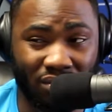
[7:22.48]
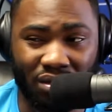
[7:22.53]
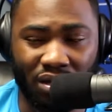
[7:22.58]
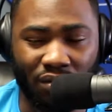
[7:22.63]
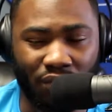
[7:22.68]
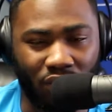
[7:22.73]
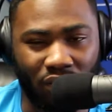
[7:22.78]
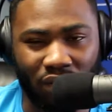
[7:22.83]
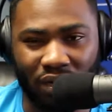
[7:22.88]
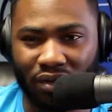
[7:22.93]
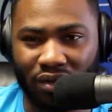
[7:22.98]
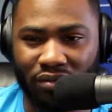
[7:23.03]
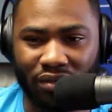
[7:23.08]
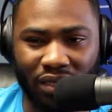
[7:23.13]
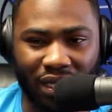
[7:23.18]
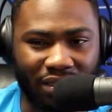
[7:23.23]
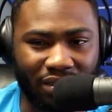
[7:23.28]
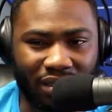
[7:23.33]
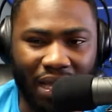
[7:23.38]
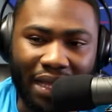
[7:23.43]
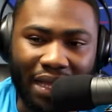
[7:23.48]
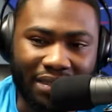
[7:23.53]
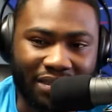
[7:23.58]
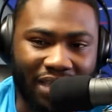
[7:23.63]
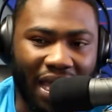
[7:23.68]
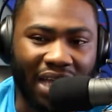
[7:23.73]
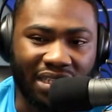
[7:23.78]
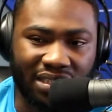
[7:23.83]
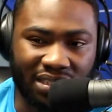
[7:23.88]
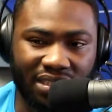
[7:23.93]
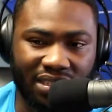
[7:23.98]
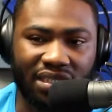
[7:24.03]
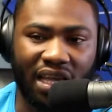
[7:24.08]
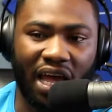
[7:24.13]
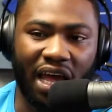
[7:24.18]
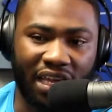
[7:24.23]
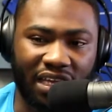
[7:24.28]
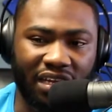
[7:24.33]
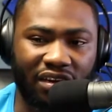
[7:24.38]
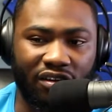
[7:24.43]
Come on now. Yeah, that's
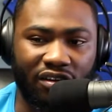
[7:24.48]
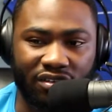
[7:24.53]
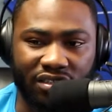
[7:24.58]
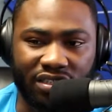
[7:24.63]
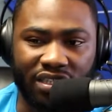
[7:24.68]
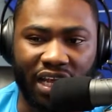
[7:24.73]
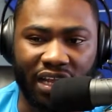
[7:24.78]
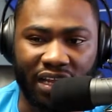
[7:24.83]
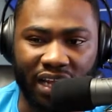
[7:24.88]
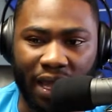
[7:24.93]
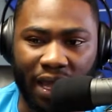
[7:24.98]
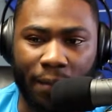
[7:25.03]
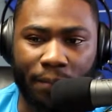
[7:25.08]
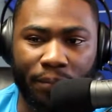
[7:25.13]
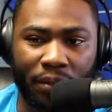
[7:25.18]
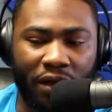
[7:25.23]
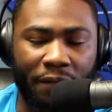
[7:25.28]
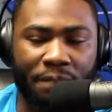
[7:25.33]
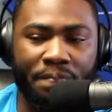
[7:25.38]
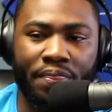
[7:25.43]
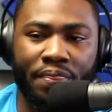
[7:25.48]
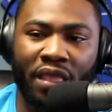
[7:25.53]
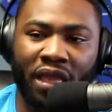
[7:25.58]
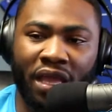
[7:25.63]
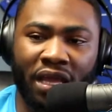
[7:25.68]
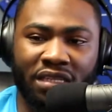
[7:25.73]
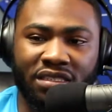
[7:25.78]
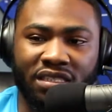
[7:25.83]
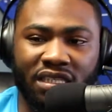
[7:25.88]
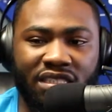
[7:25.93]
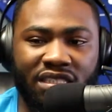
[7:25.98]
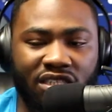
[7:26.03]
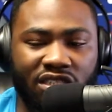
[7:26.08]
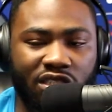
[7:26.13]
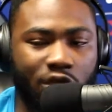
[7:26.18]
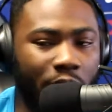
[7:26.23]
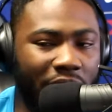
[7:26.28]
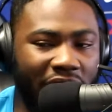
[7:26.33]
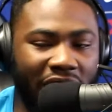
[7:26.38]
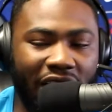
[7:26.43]
I can understand that. But just
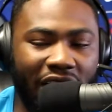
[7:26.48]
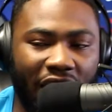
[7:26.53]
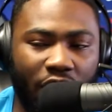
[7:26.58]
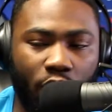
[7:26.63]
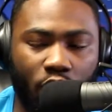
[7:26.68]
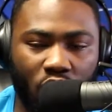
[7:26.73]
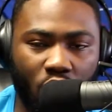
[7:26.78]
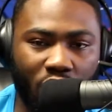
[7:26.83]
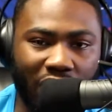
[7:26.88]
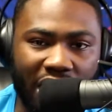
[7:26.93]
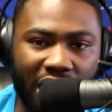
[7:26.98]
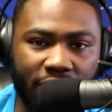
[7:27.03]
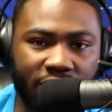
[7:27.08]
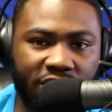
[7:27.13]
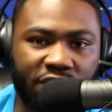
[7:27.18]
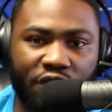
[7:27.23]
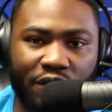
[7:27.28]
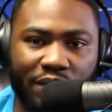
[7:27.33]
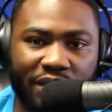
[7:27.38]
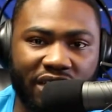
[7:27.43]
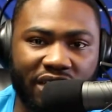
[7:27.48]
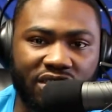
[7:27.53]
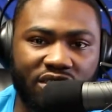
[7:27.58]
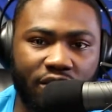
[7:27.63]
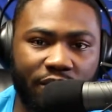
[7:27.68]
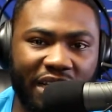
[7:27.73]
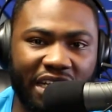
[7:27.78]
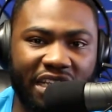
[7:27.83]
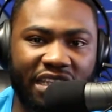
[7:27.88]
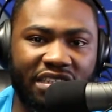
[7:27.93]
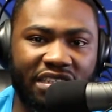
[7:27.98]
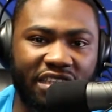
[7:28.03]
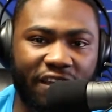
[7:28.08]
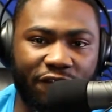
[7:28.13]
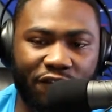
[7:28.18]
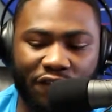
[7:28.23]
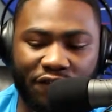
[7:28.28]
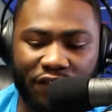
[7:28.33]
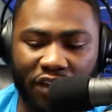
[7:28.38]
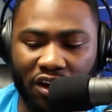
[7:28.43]
there's so many, like, when it comes to football, there's so many
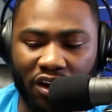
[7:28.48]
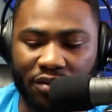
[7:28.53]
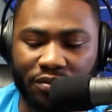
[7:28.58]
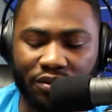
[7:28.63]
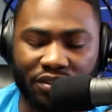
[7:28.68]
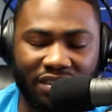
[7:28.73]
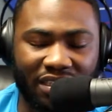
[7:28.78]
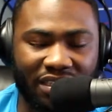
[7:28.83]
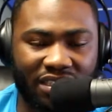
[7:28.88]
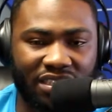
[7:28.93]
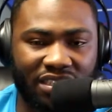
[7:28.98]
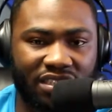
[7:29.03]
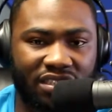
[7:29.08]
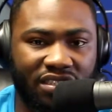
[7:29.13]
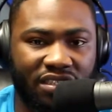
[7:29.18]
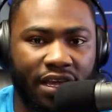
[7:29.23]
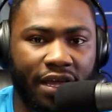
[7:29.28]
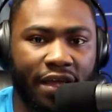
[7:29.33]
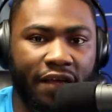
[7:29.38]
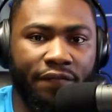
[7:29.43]
different variables that just,